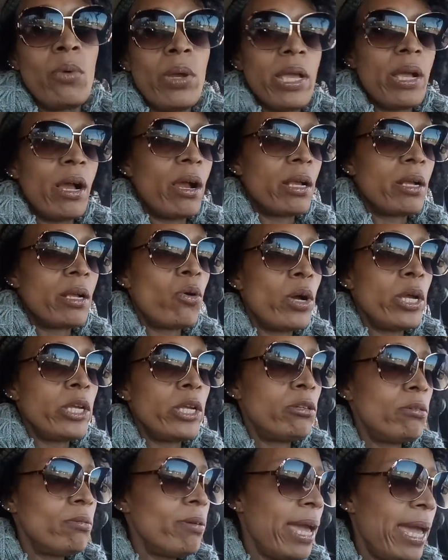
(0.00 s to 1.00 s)
we are
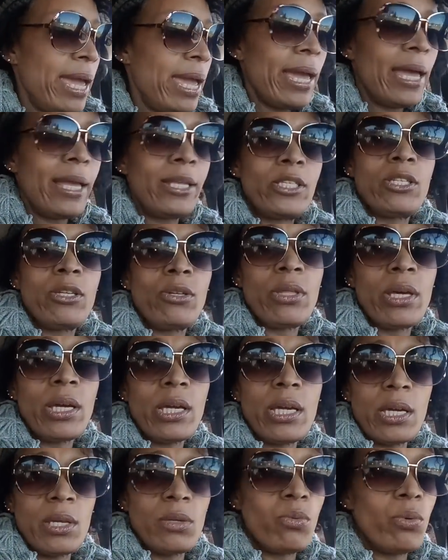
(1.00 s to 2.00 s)
going to head to
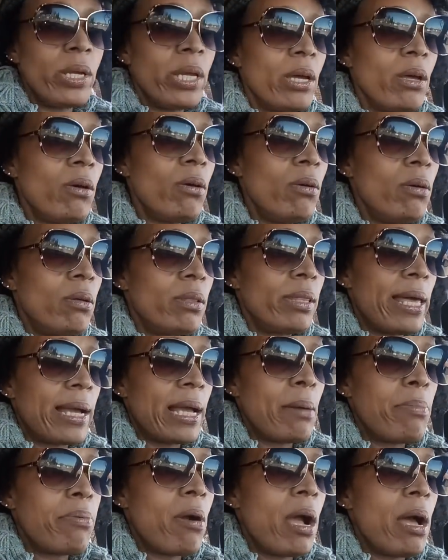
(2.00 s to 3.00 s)
the Goodwill
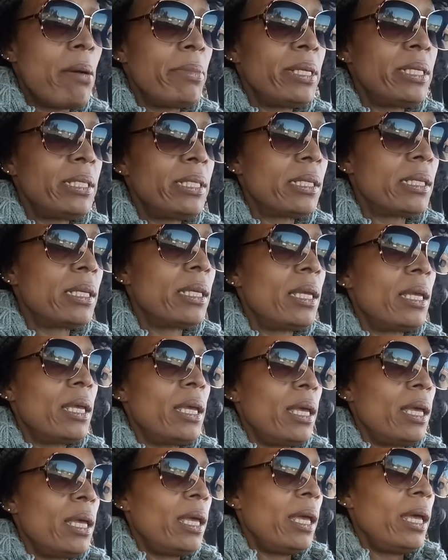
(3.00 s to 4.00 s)
like I promised,
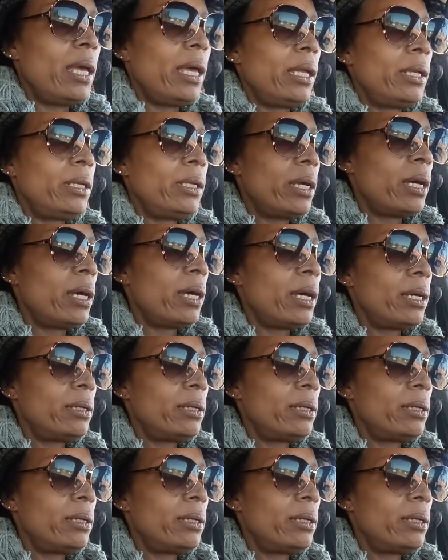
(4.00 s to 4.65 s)
and